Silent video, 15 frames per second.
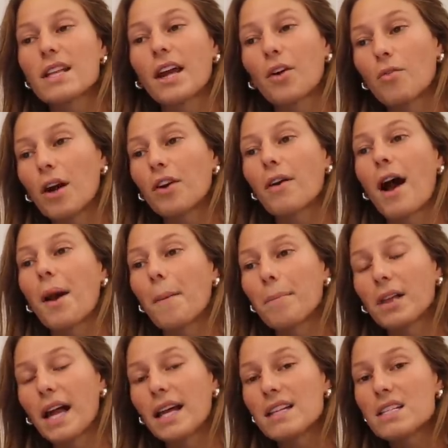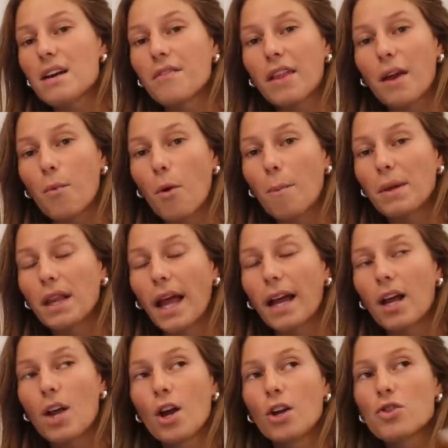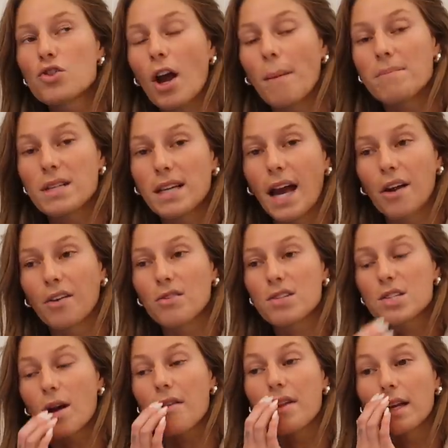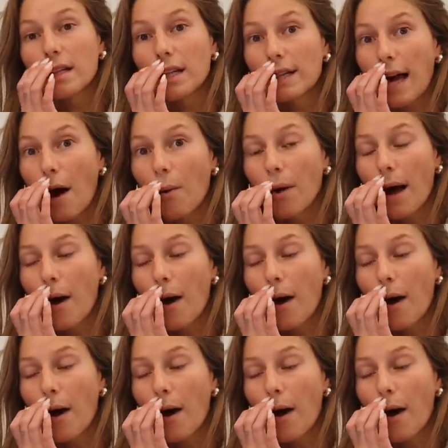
to like run around and play and stuff and they won't be like trapped in kennels so I think that that will